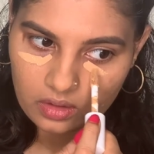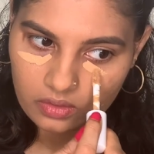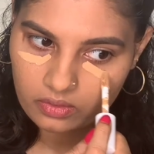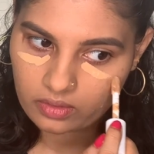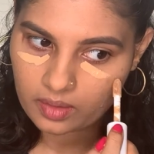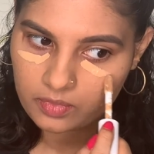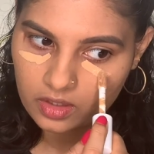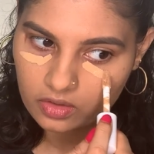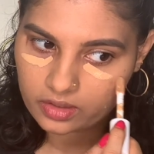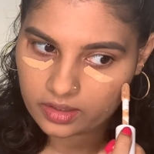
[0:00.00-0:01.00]
Same
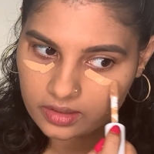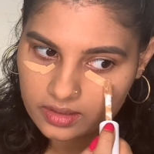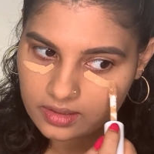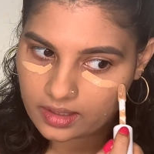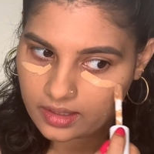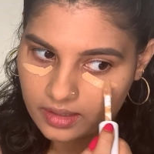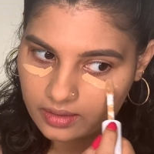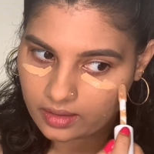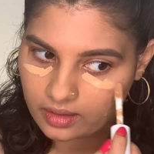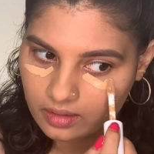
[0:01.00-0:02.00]
thing on the other side,
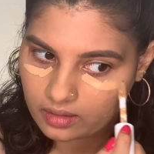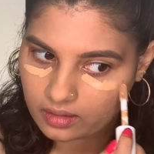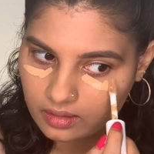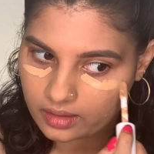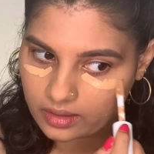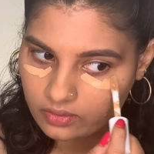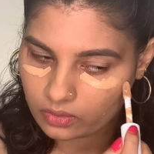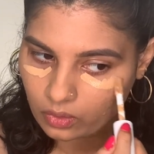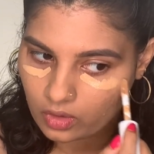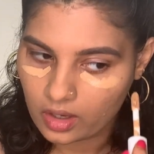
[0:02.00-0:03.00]
and then like
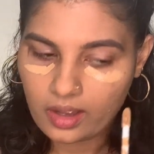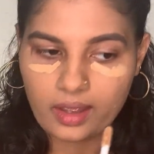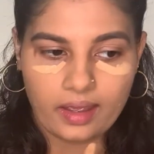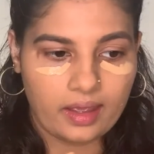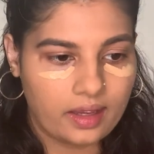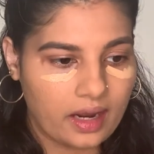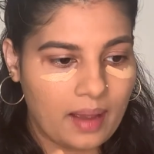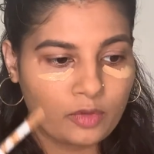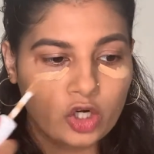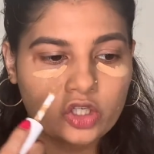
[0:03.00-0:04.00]
so. And
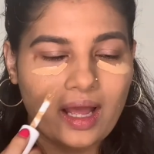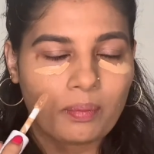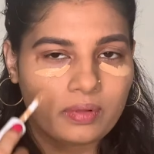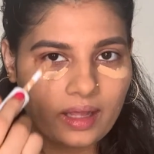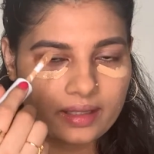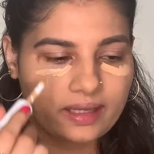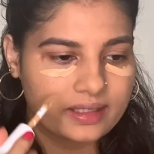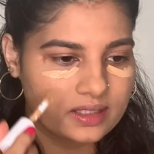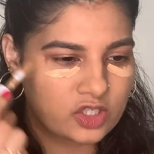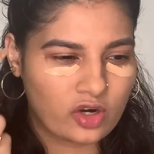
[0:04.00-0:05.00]
I'm not going to apply
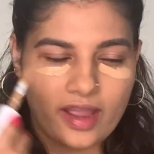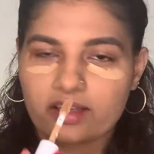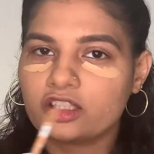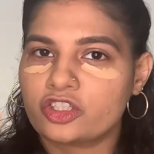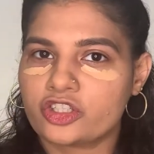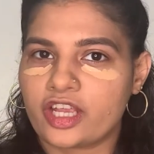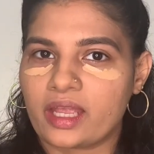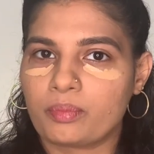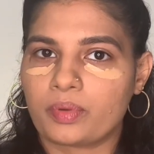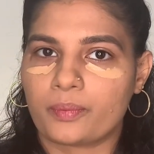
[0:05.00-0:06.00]
that triangle
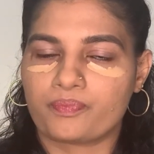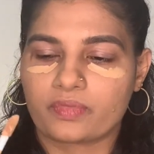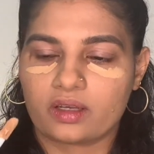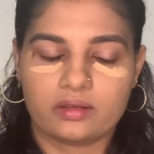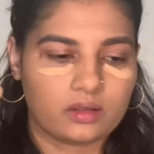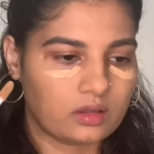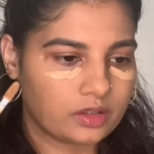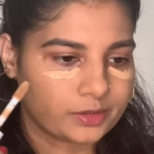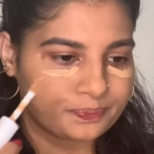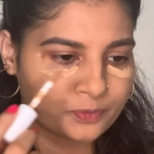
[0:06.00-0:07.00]
shape
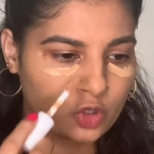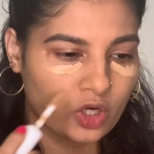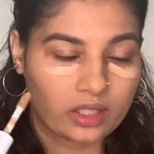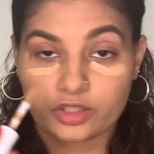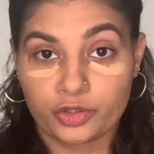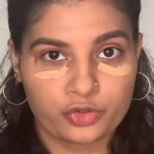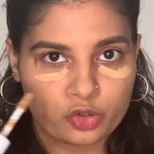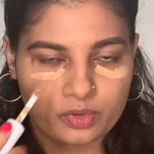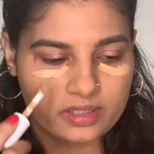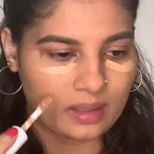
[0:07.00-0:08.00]
the other
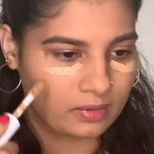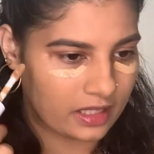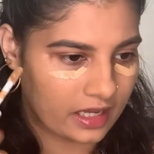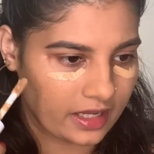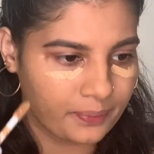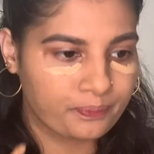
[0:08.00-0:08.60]
YouTubers apply.